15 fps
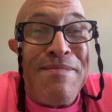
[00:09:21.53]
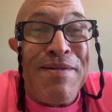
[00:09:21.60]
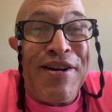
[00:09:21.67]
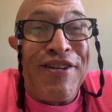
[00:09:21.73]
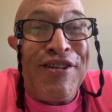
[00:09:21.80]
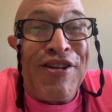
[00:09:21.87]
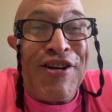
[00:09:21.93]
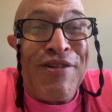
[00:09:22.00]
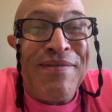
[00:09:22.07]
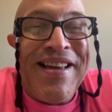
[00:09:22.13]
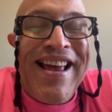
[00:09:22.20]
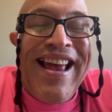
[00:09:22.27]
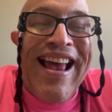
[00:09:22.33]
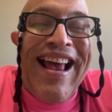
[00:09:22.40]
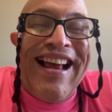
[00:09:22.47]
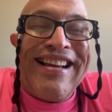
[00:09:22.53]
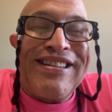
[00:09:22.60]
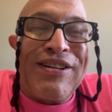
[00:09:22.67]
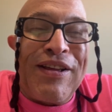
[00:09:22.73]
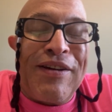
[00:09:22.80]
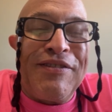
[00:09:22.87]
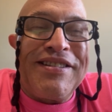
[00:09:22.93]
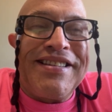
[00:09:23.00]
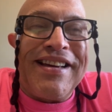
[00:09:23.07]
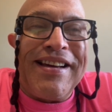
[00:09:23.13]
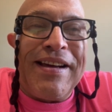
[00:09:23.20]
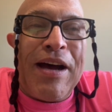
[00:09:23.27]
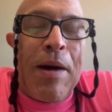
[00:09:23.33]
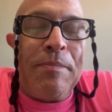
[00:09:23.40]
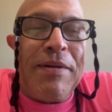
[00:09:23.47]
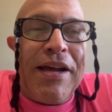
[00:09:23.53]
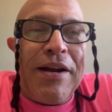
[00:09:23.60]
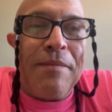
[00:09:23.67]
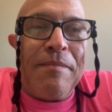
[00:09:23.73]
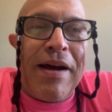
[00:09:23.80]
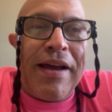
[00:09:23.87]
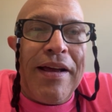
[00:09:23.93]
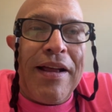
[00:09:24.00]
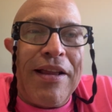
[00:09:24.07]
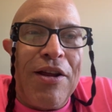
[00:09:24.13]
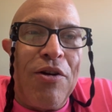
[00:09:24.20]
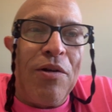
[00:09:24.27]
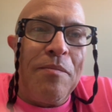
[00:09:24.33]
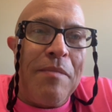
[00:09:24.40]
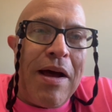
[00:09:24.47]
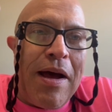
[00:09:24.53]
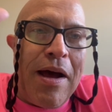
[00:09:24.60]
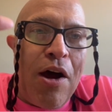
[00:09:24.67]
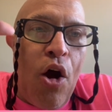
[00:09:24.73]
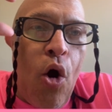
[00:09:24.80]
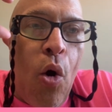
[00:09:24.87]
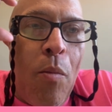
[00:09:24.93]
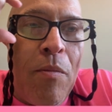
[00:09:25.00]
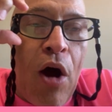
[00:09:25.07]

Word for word: button, you know? So that was an update of my little my uh, home